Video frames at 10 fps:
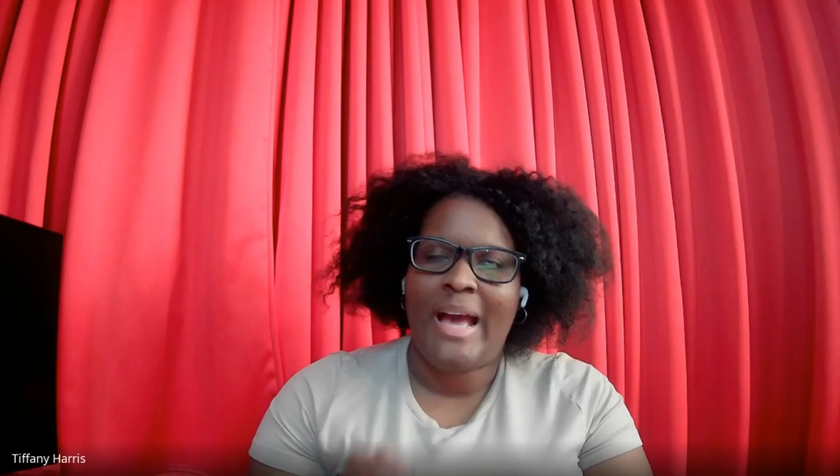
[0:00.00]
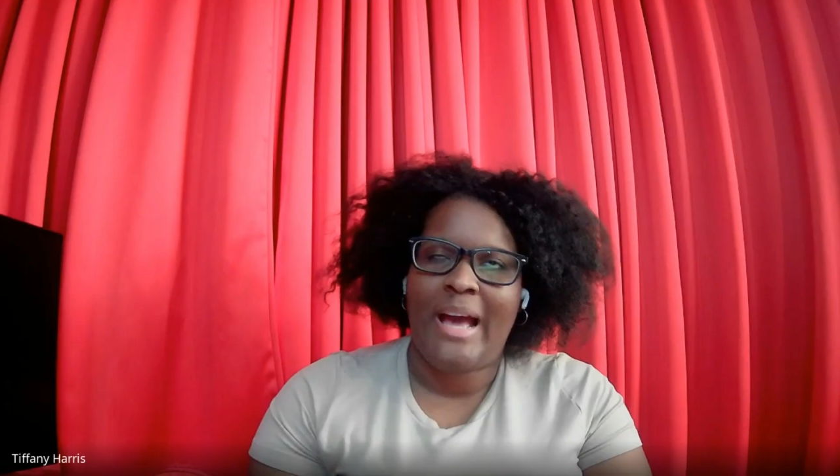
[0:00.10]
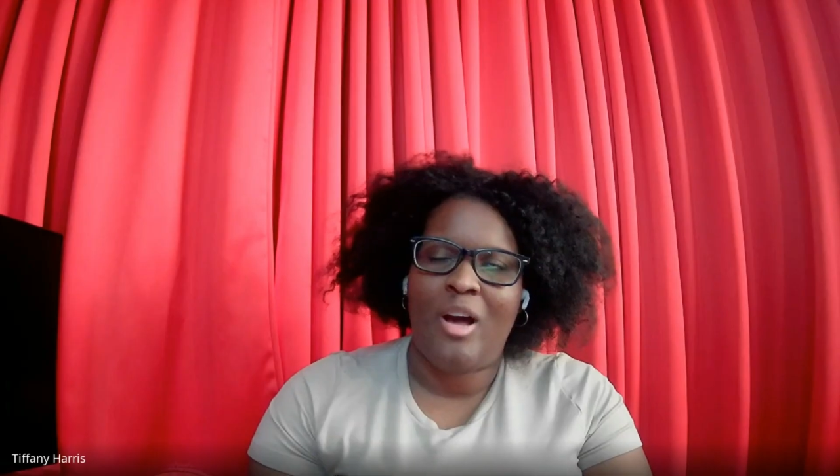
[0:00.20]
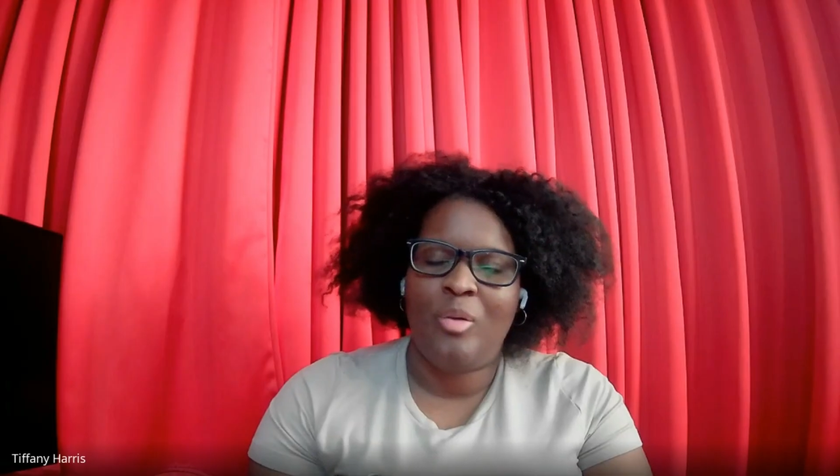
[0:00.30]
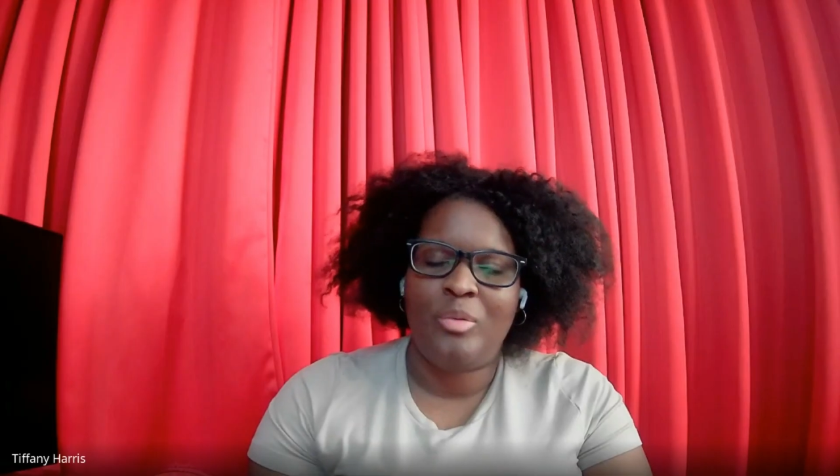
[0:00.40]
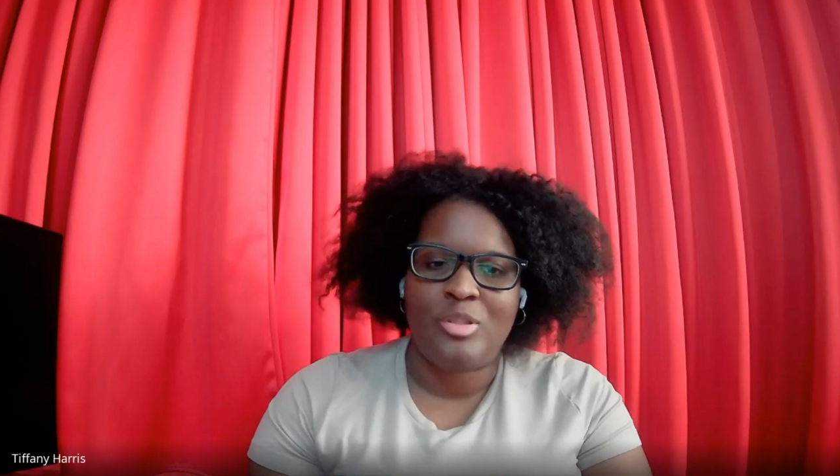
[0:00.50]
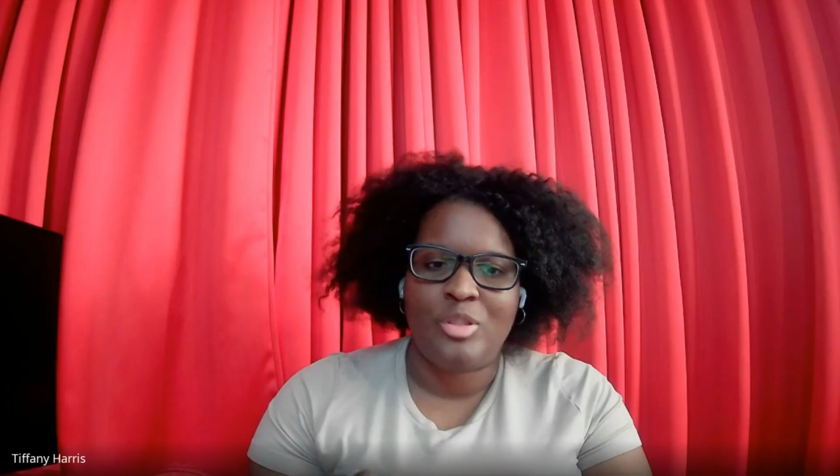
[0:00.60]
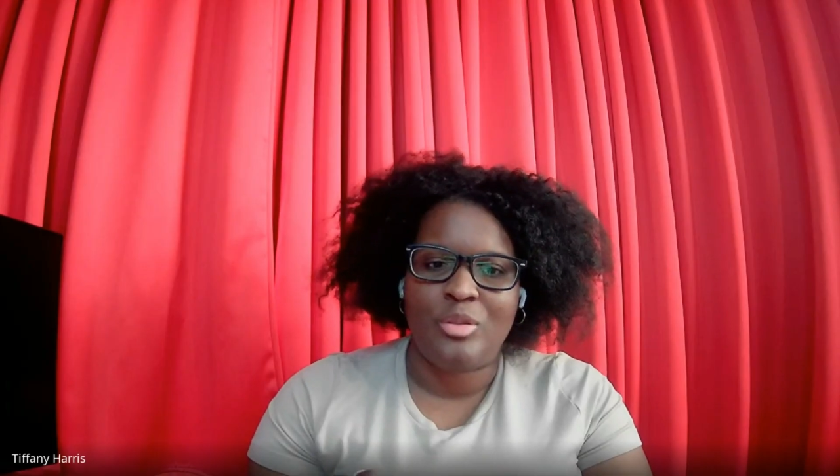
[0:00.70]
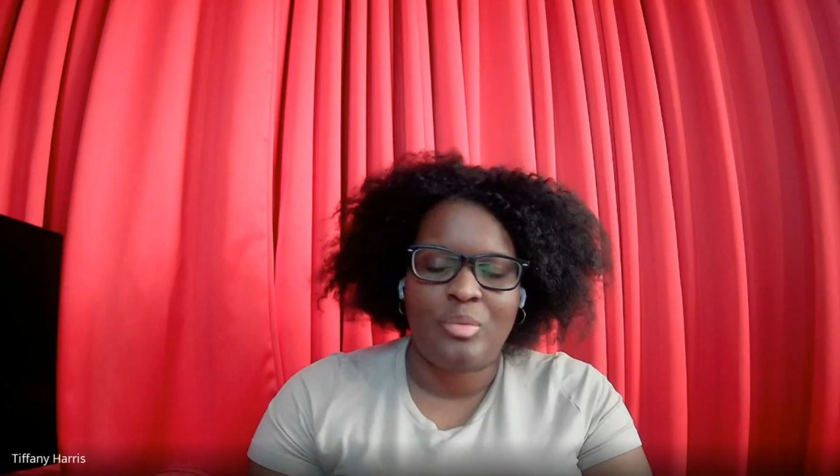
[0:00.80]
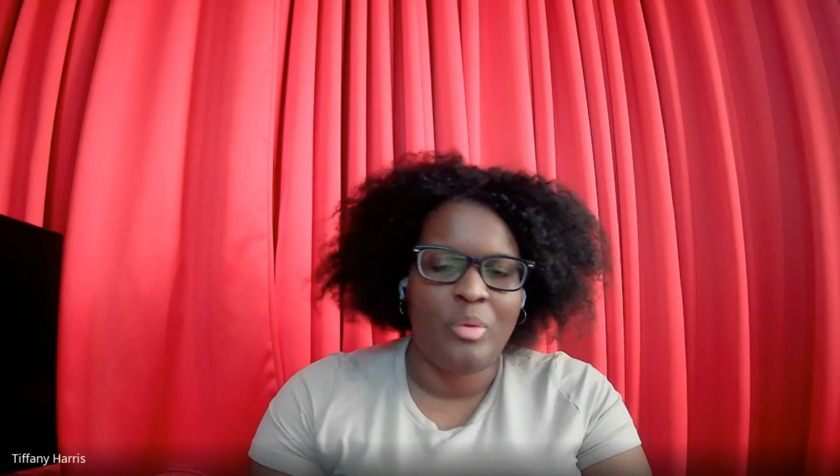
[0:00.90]

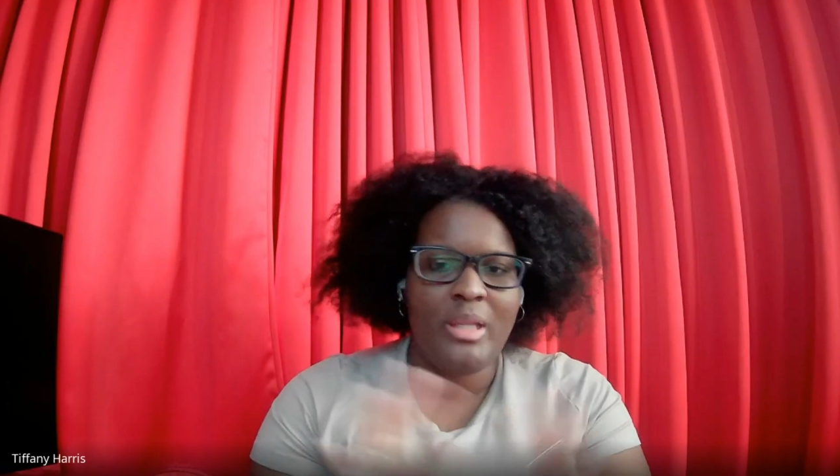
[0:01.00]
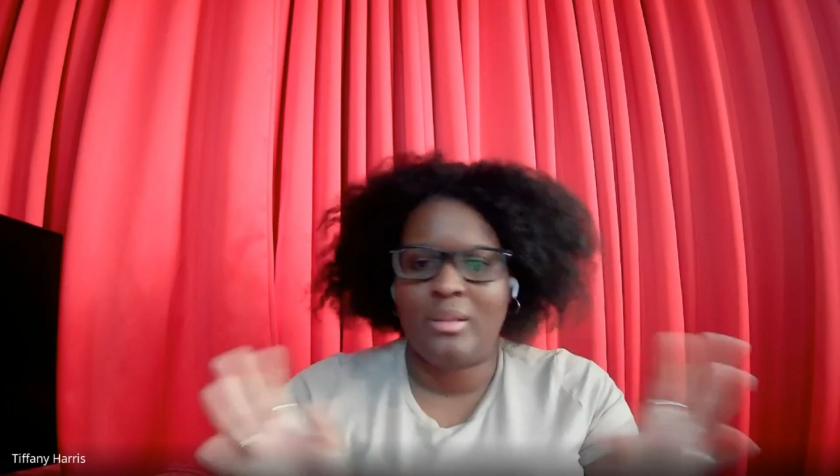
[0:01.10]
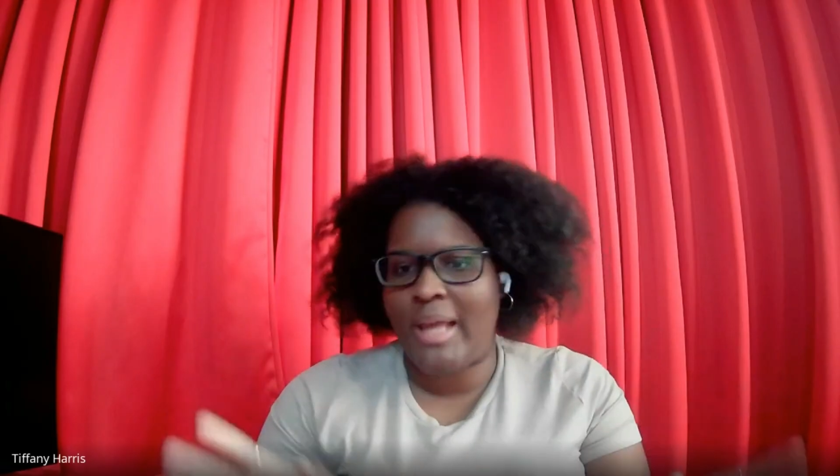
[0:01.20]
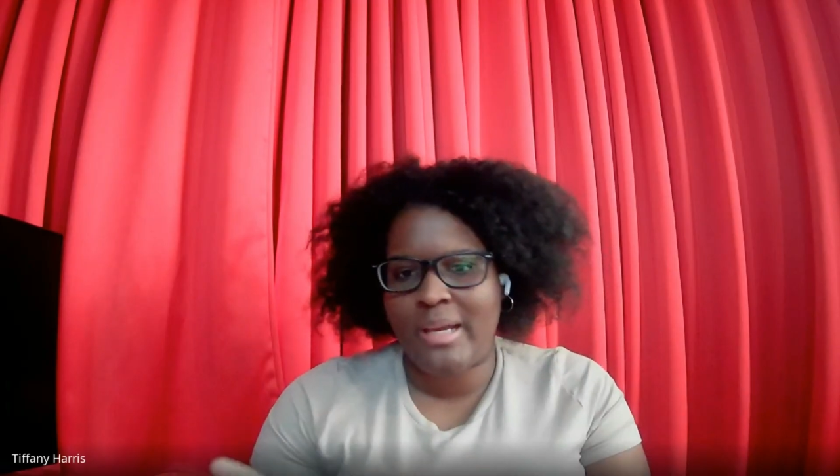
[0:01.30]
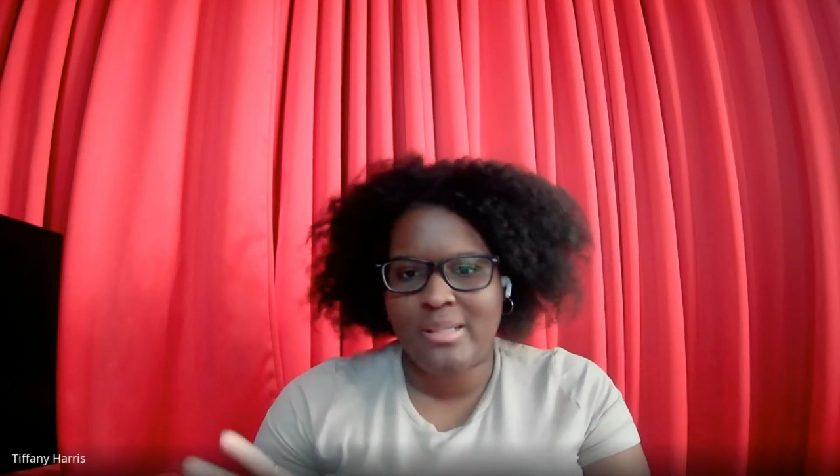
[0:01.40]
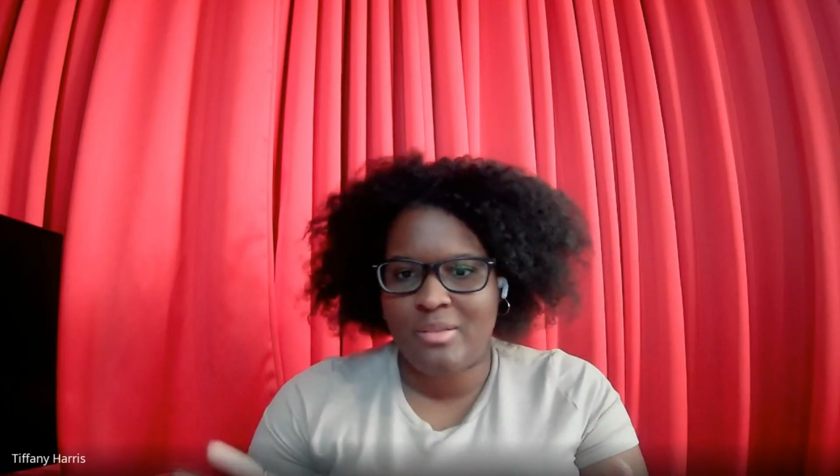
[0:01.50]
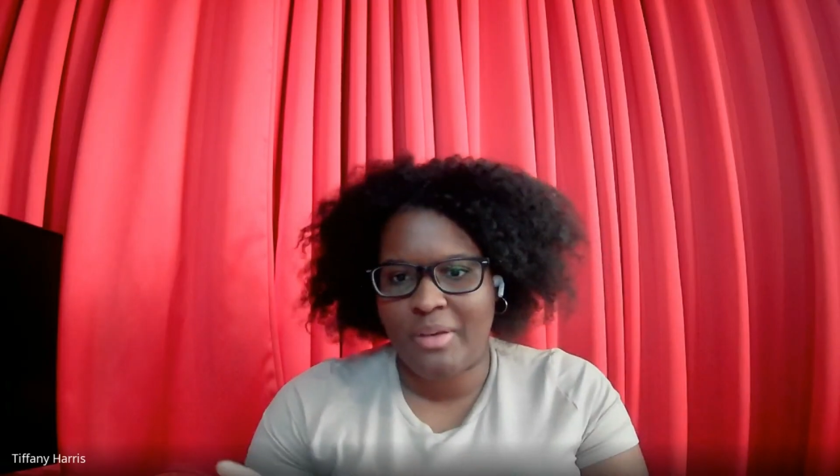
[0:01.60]
what last